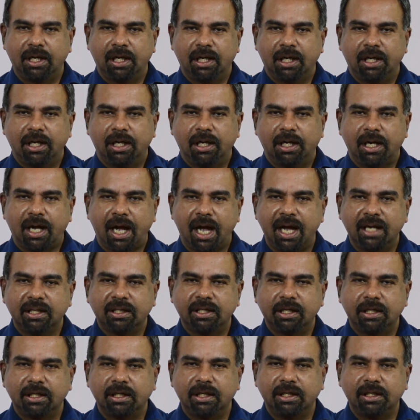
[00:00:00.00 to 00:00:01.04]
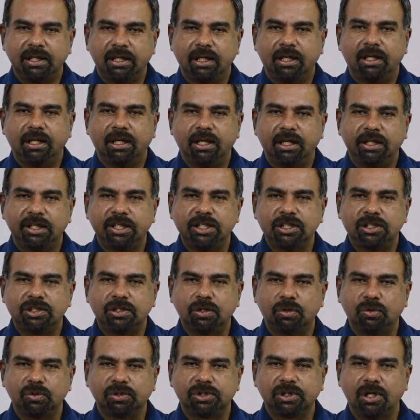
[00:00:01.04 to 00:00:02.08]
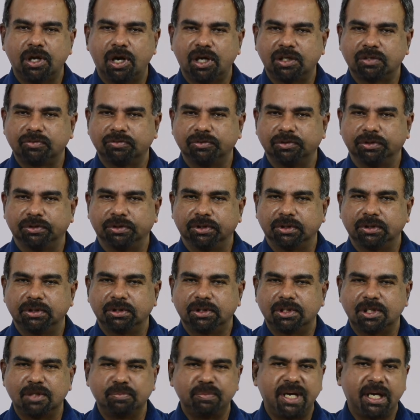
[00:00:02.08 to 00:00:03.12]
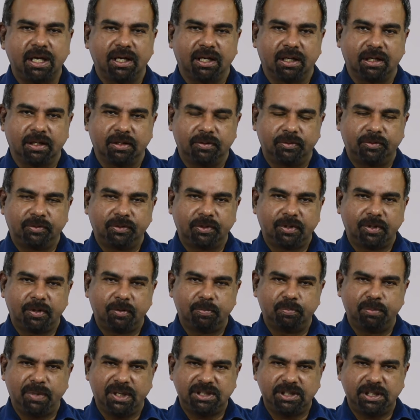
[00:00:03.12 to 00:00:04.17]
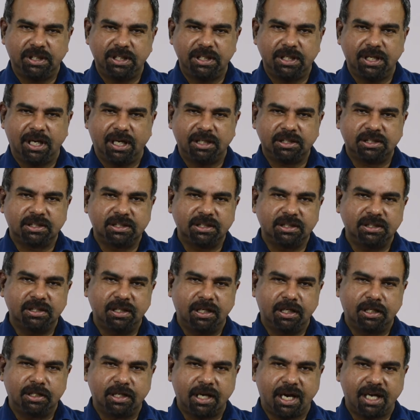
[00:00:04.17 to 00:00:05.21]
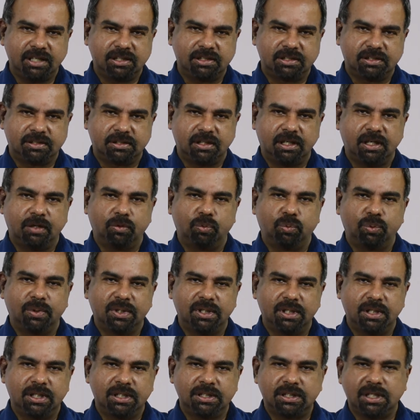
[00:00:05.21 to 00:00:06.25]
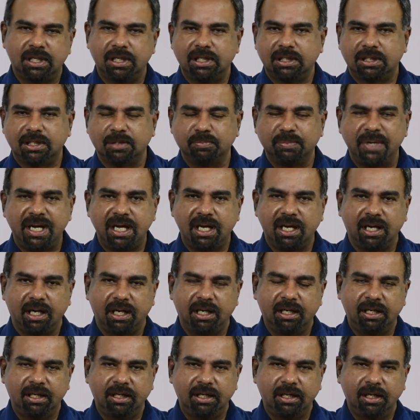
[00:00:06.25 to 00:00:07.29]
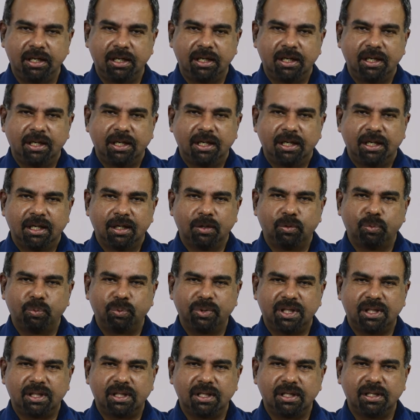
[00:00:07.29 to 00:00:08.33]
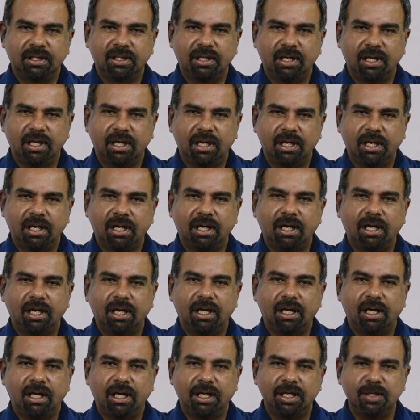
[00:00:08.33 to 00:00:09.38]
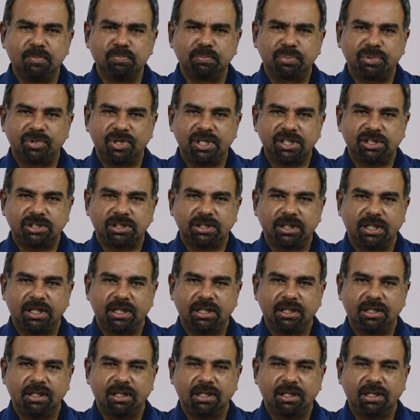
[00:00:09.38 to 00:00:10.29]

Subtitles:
And then he told Lockwood, come in. But he uttered that word, come in, with the impression